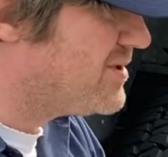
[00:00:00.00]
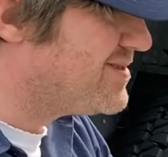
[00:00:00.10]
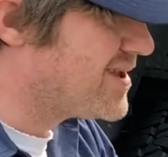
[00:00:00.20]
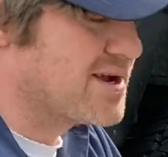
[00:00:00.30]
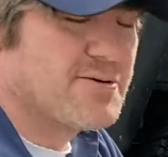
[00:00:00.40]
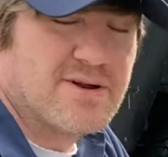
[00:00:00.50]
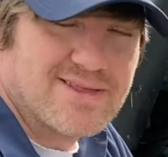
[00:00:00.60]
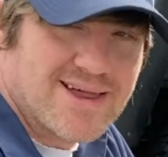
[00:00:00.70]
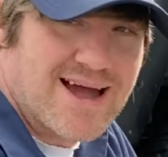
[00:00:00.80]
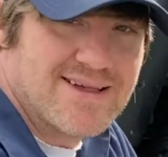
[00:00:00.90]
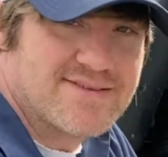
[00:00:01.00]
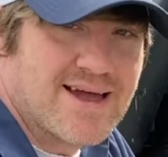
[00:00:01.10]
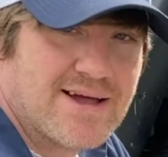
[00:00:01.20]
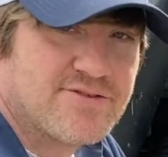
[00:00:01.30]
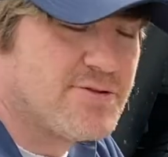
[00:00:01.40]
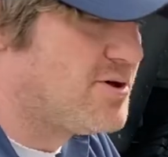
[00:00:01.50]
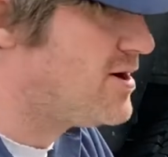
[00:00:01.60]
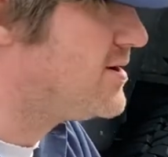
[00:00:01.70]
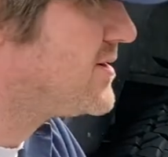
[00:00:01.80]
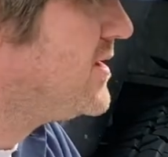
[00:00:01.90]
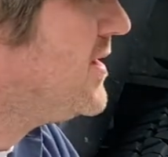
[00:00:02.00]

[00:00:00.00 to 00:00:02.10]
not going to last as long,